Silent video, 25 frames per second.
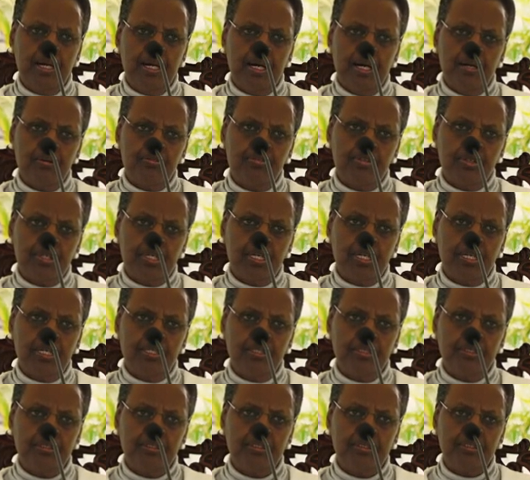
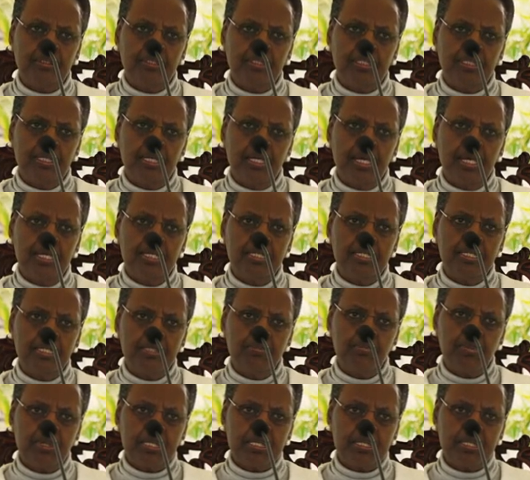Africa,
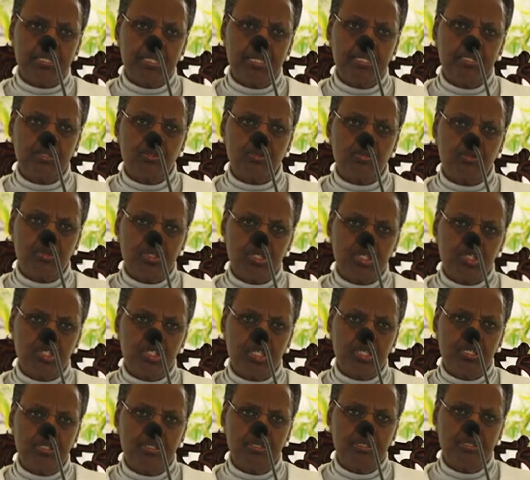80%
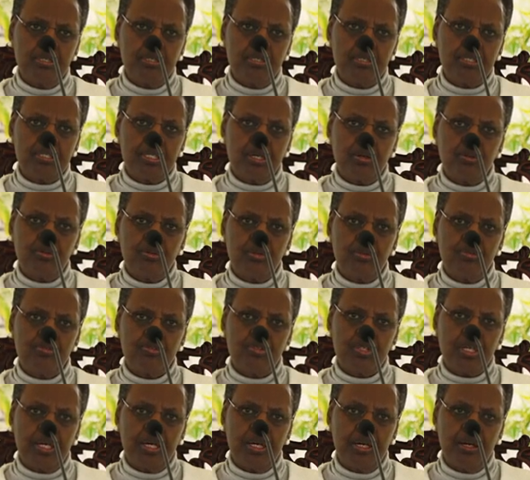Christian, south of
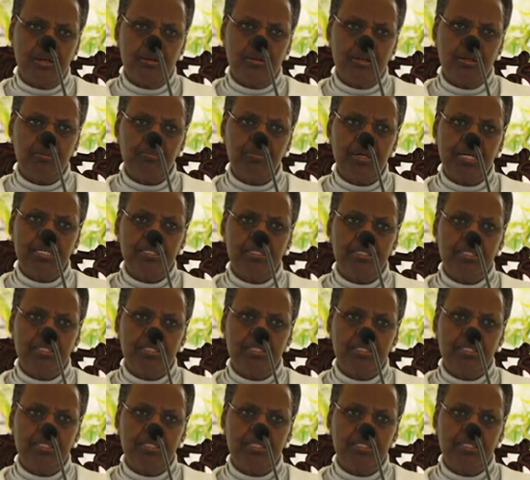Sahara by